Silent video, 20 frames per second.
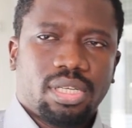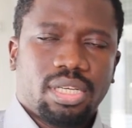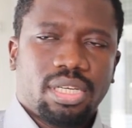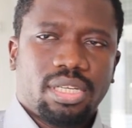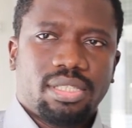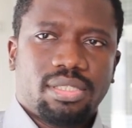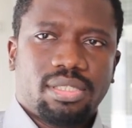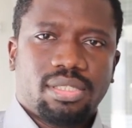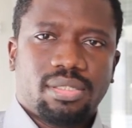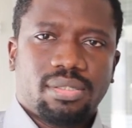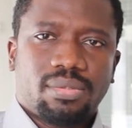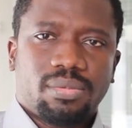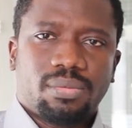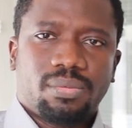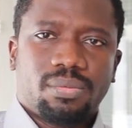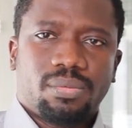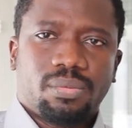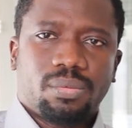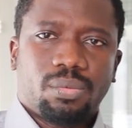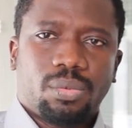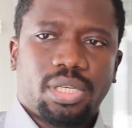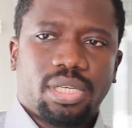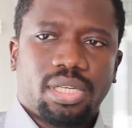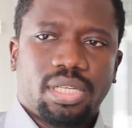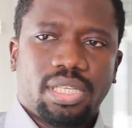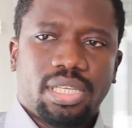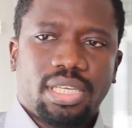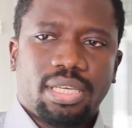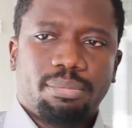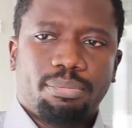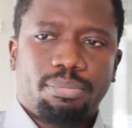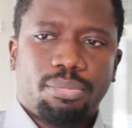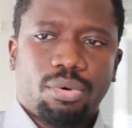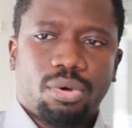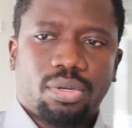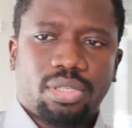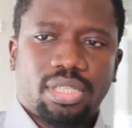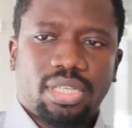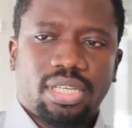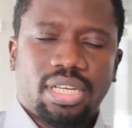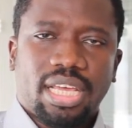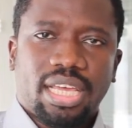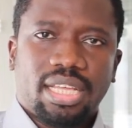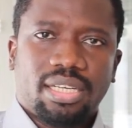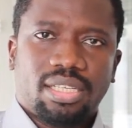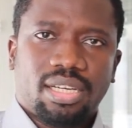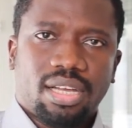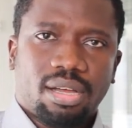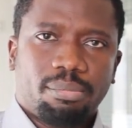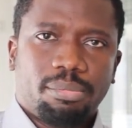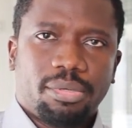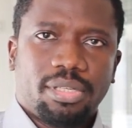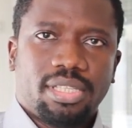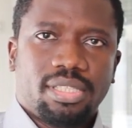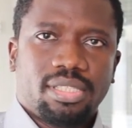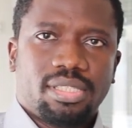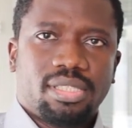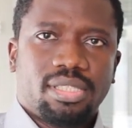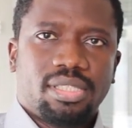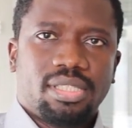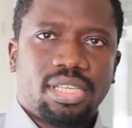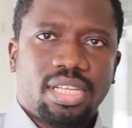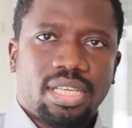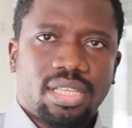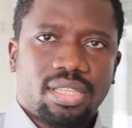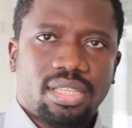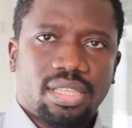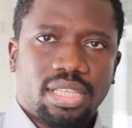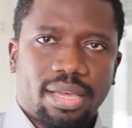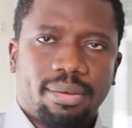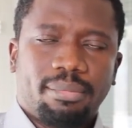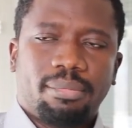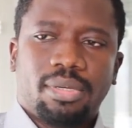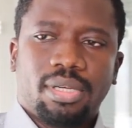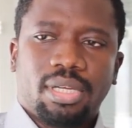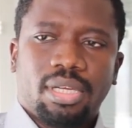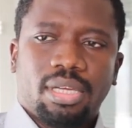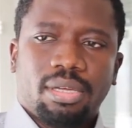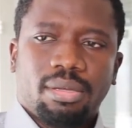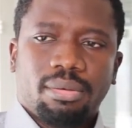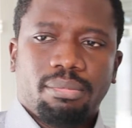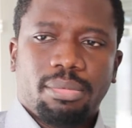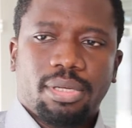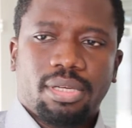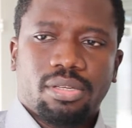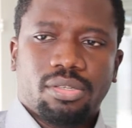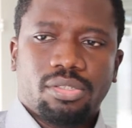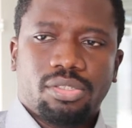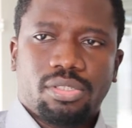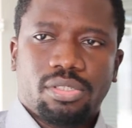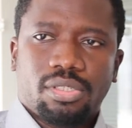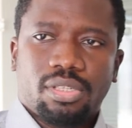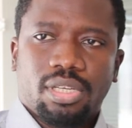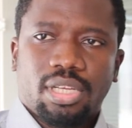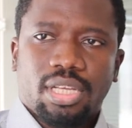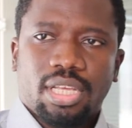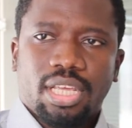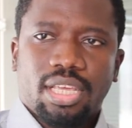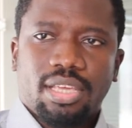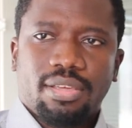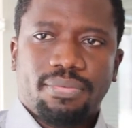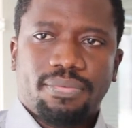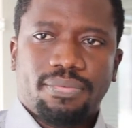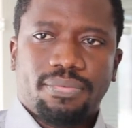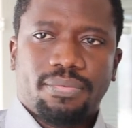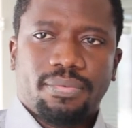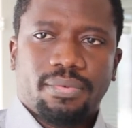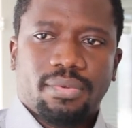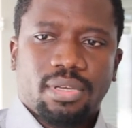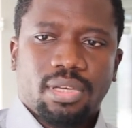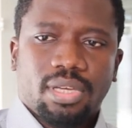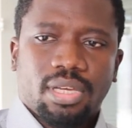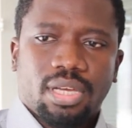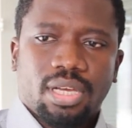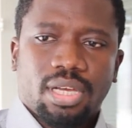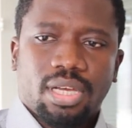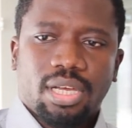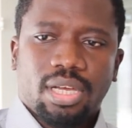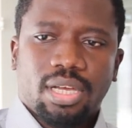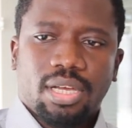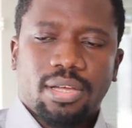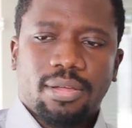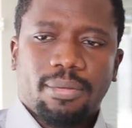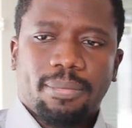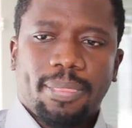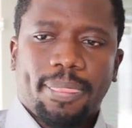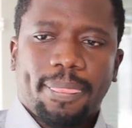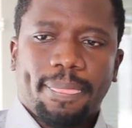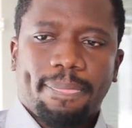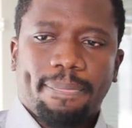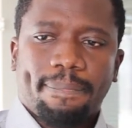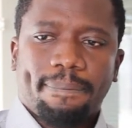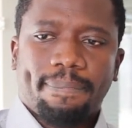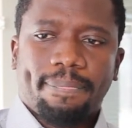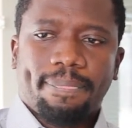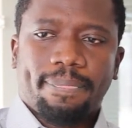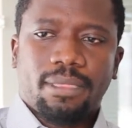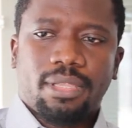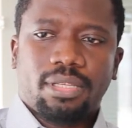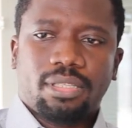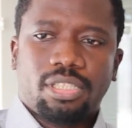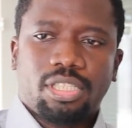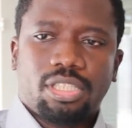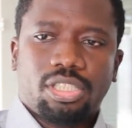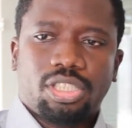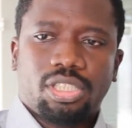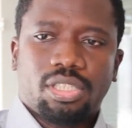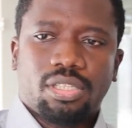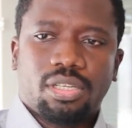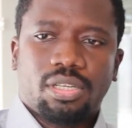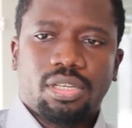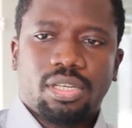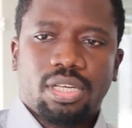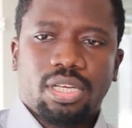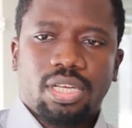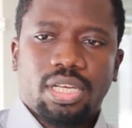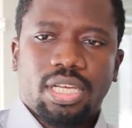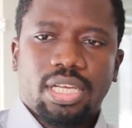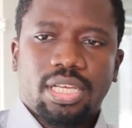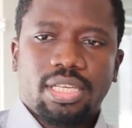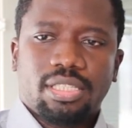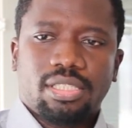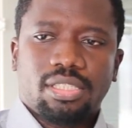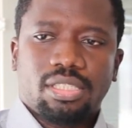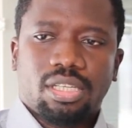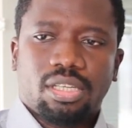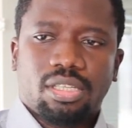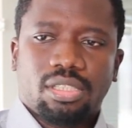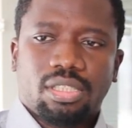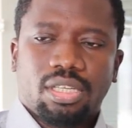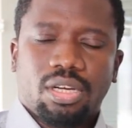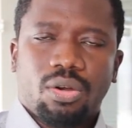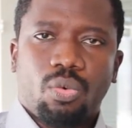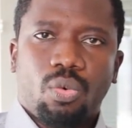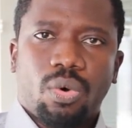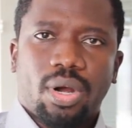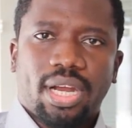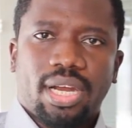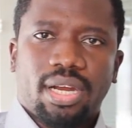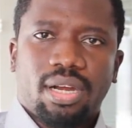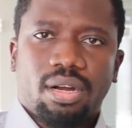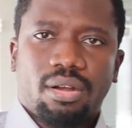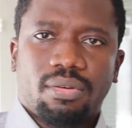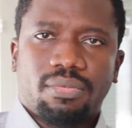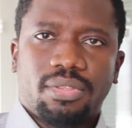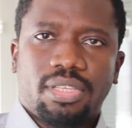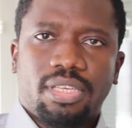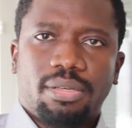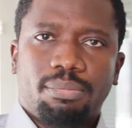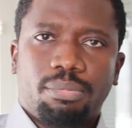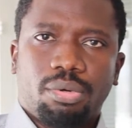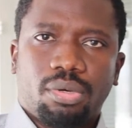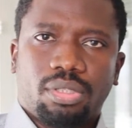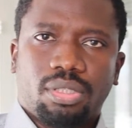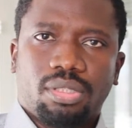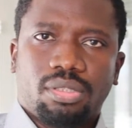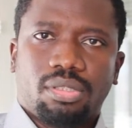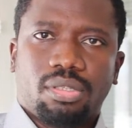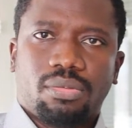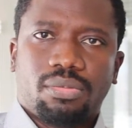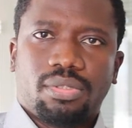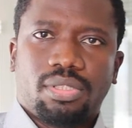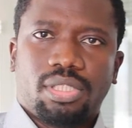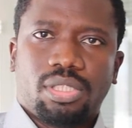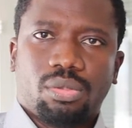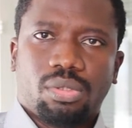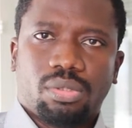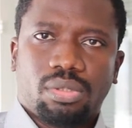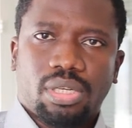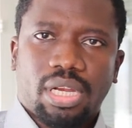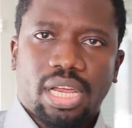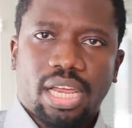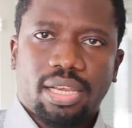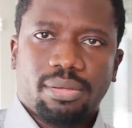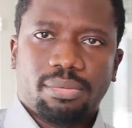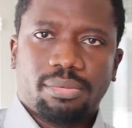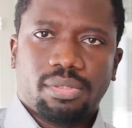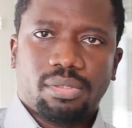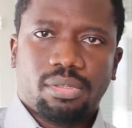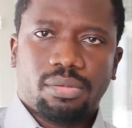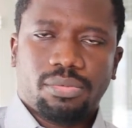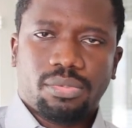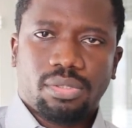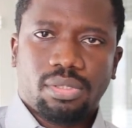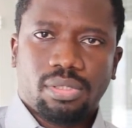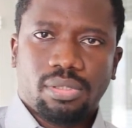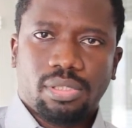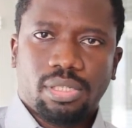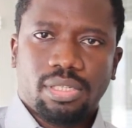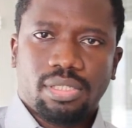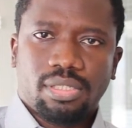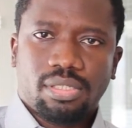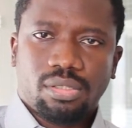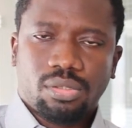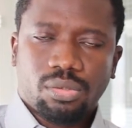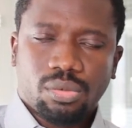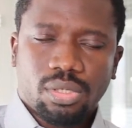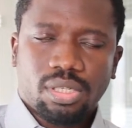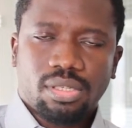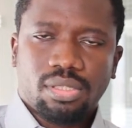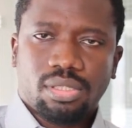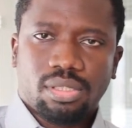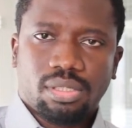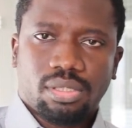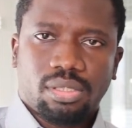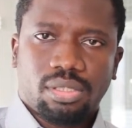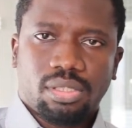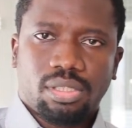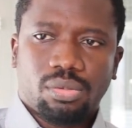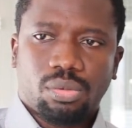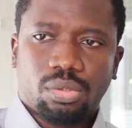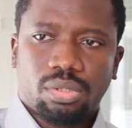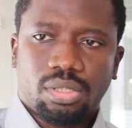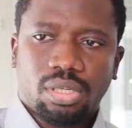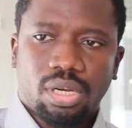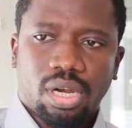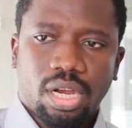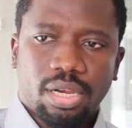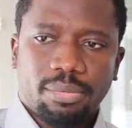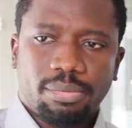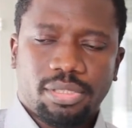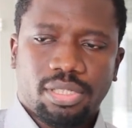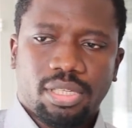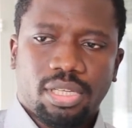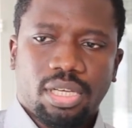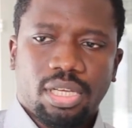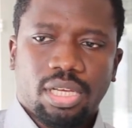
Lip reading: is really important, and companies need them, because if the teacher is not aware of the importance of stereotypes, of his students' stereotypes,